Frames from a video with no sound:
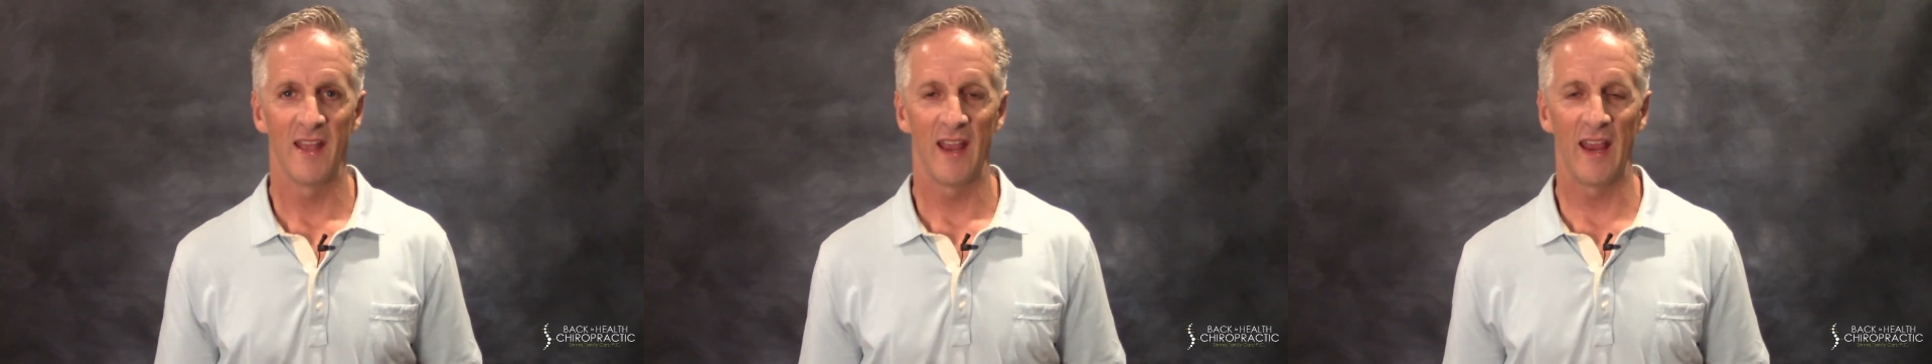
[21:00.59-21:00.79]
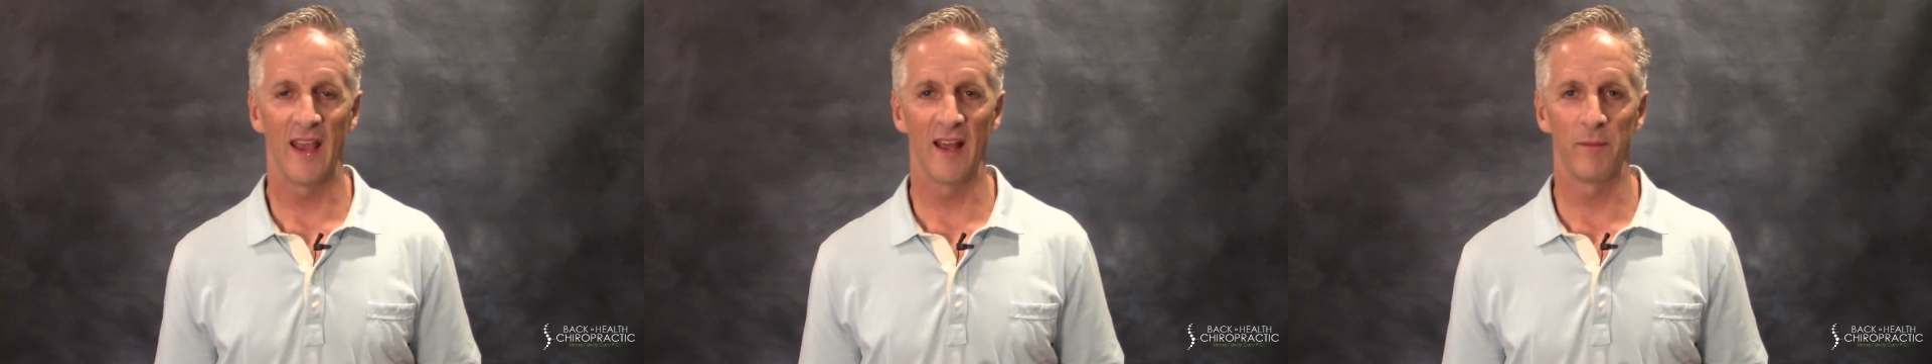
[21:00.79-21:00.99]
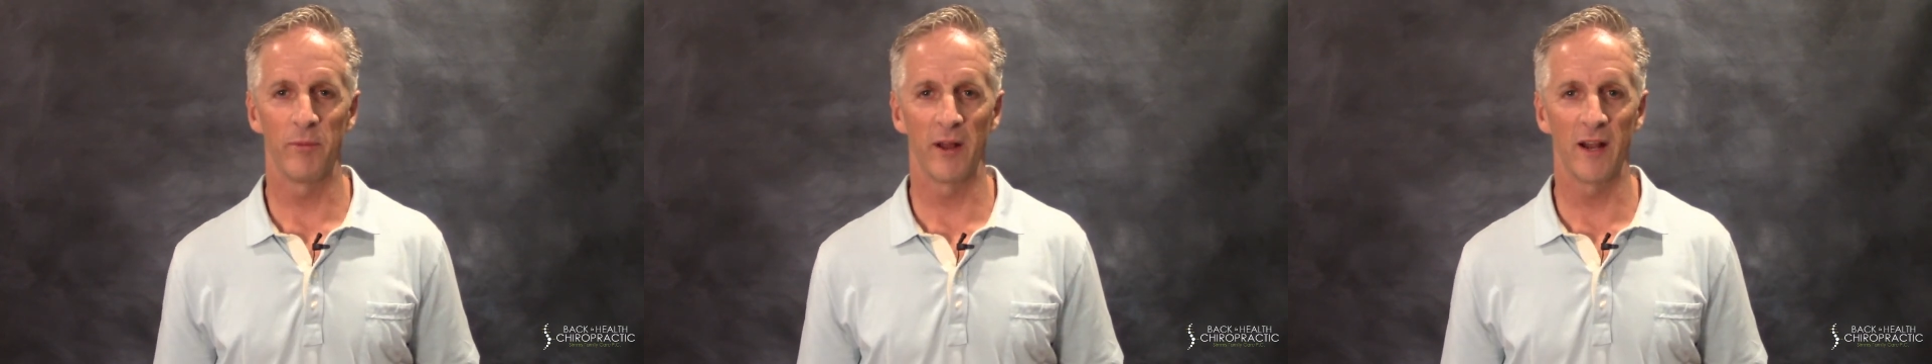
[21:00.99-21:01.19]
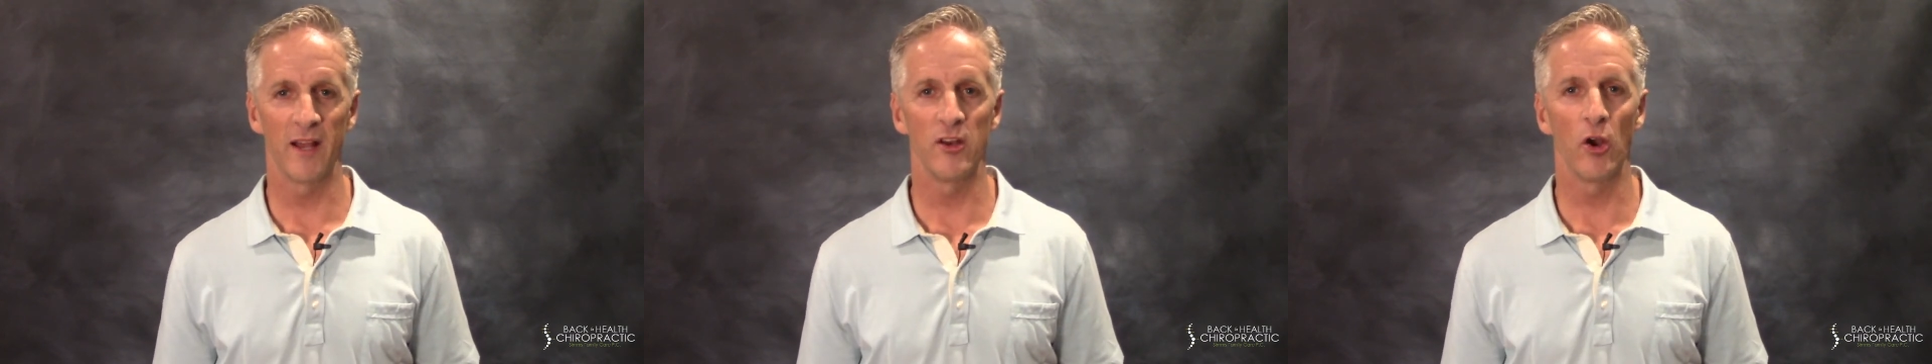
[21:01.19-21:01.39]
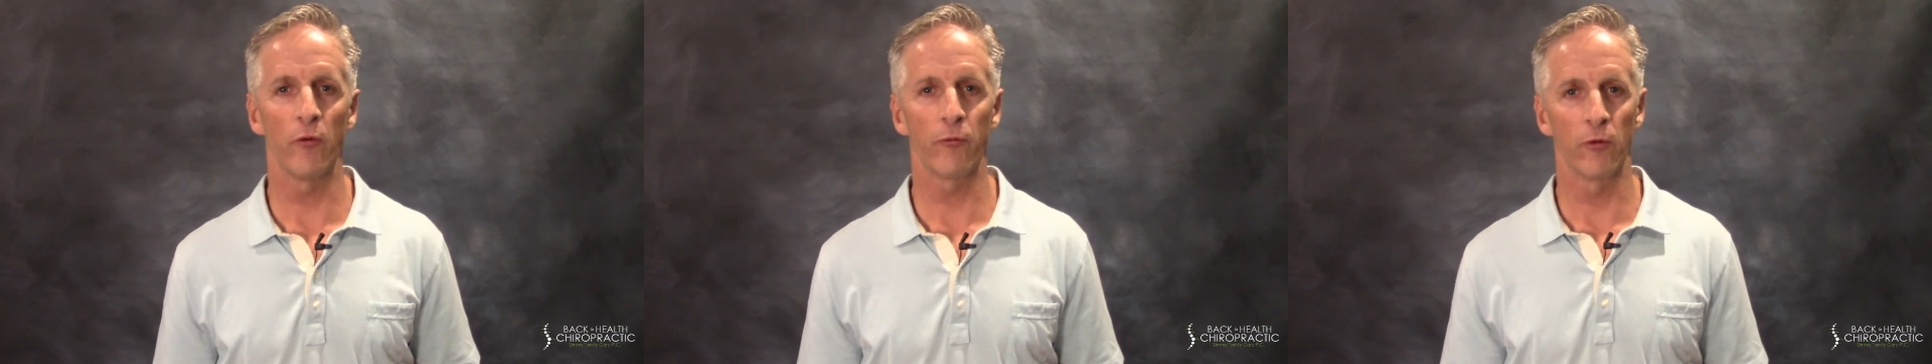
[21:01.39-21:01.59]
but I
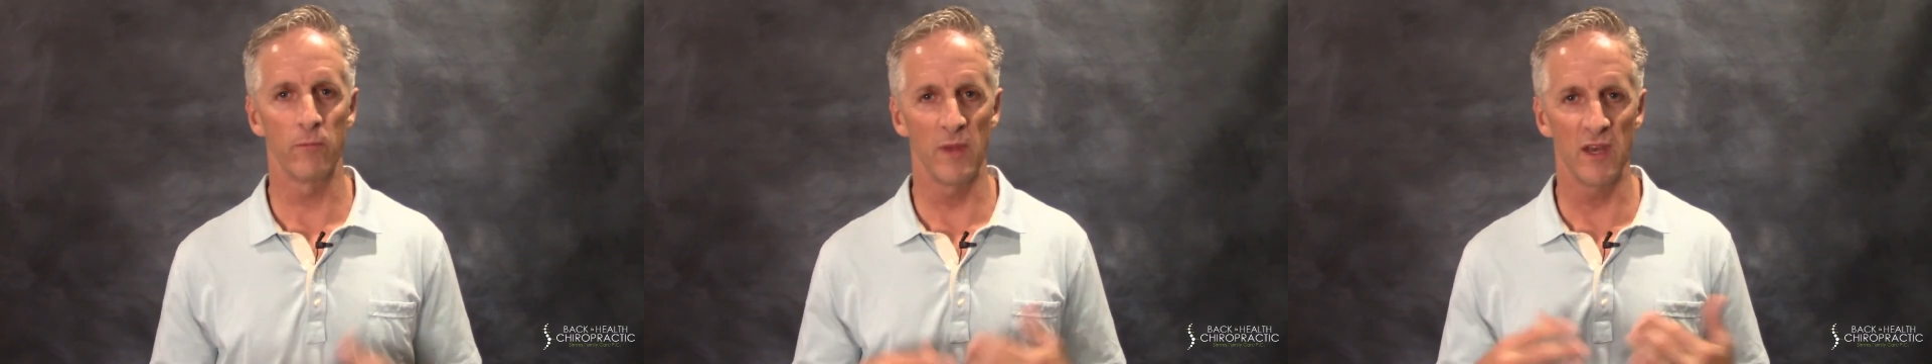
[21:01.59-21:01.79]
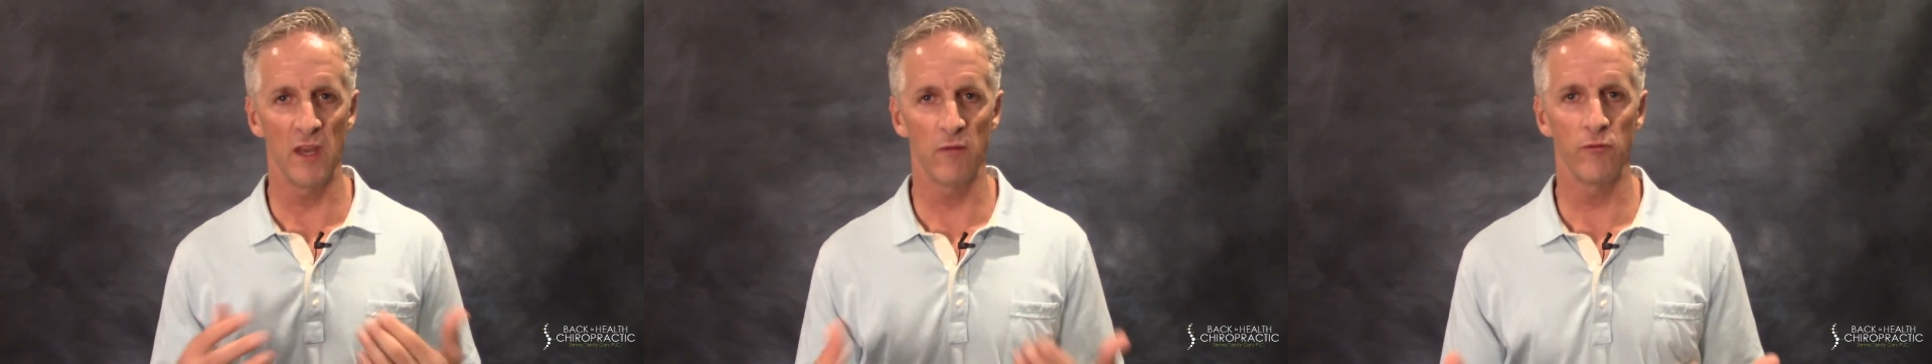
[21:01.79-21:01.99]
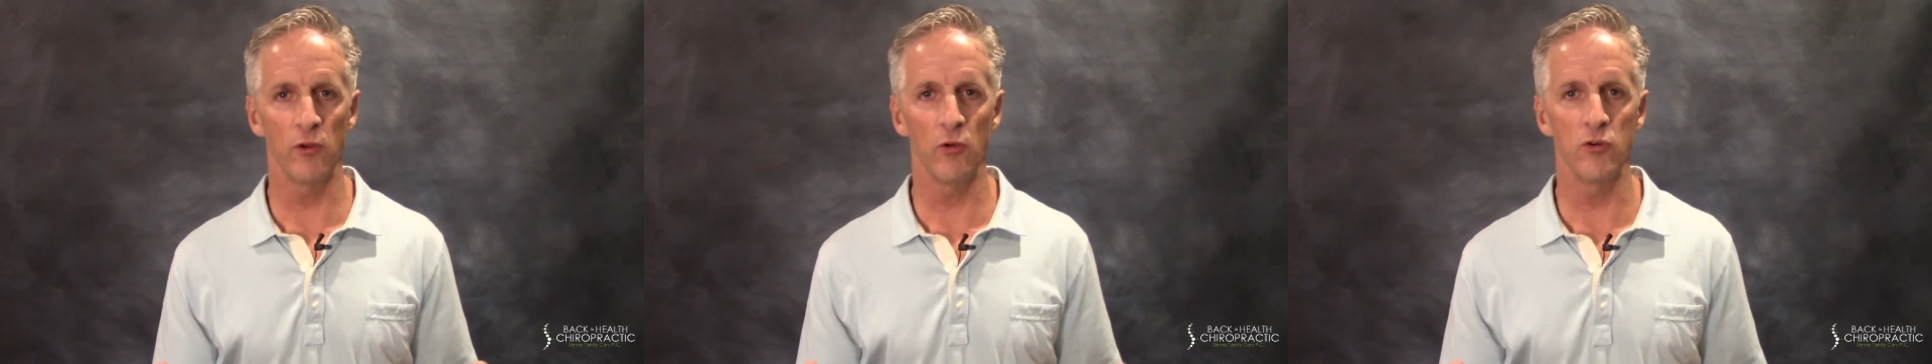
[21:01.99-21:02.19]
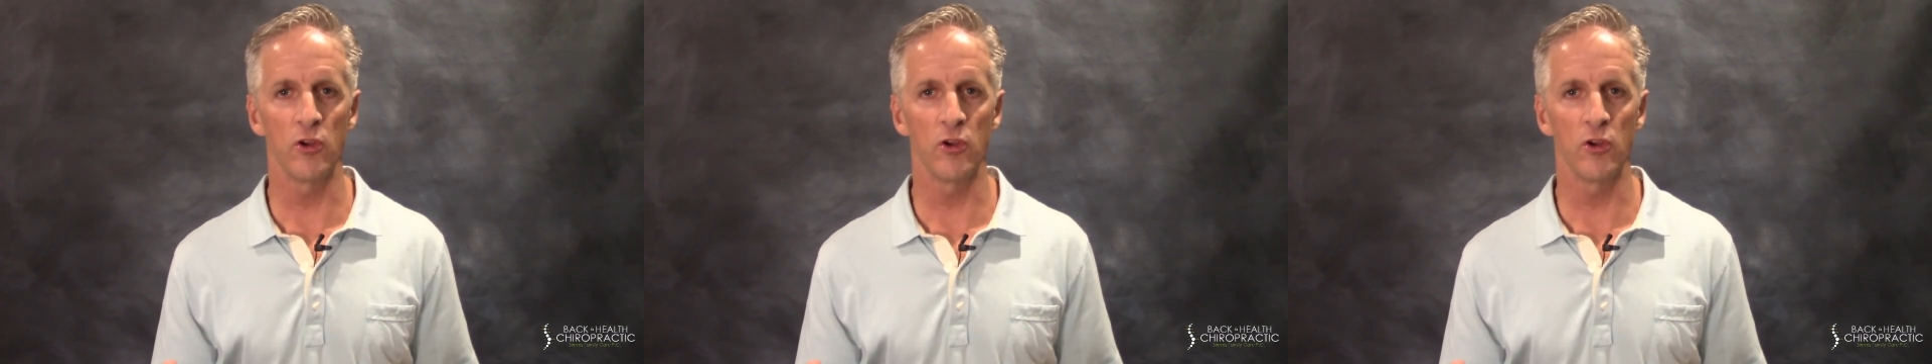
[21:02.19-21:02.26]
know for many of you,